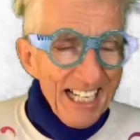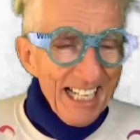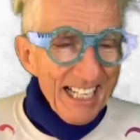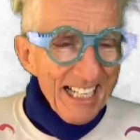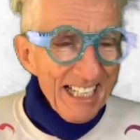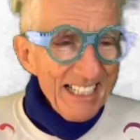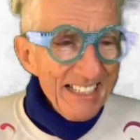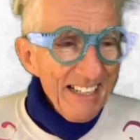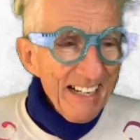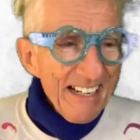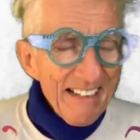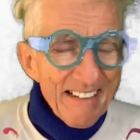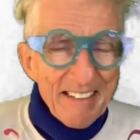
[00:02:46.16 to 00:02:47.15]
uh,
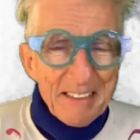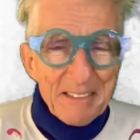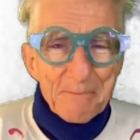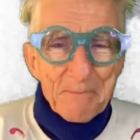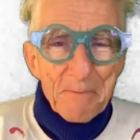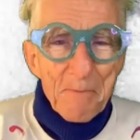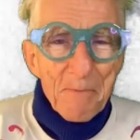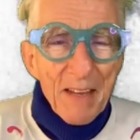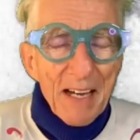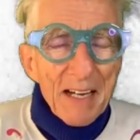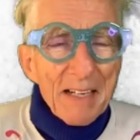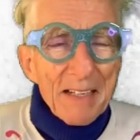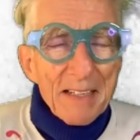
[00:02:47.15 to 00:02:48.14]
uh,
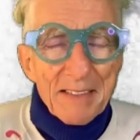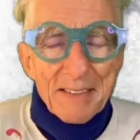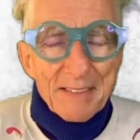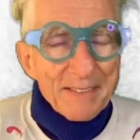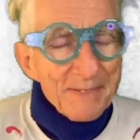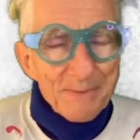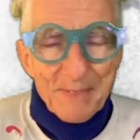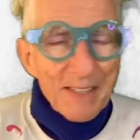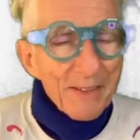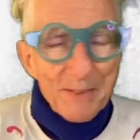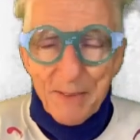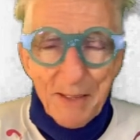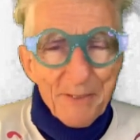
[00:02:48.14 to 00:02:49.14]
um, oh,
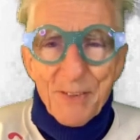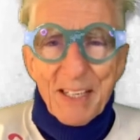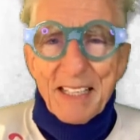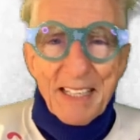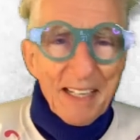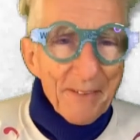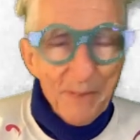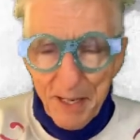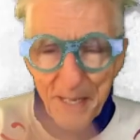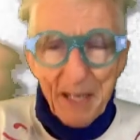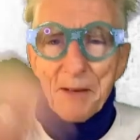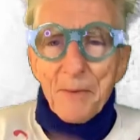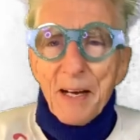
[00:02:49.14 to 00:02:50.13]
no, I forget the name.
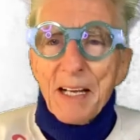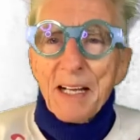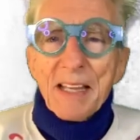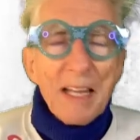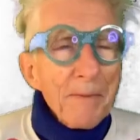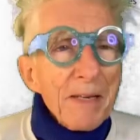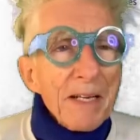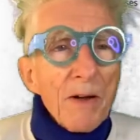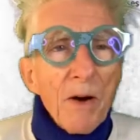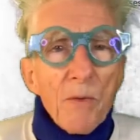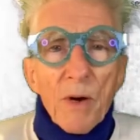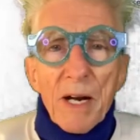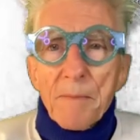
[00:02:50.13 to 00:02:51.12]
But anyway, let me.
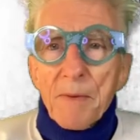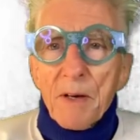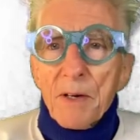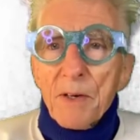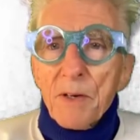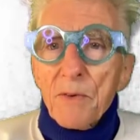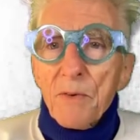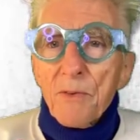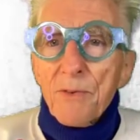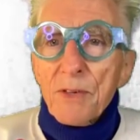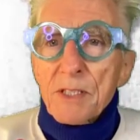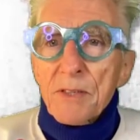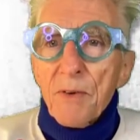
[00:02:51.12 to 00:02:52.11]
What I'm going to do?
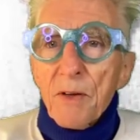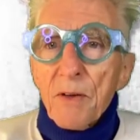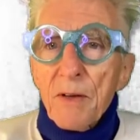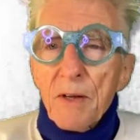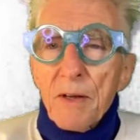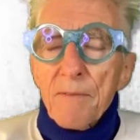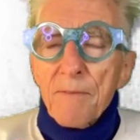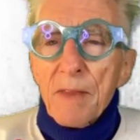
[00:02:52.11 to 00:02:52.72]
Well, first of all,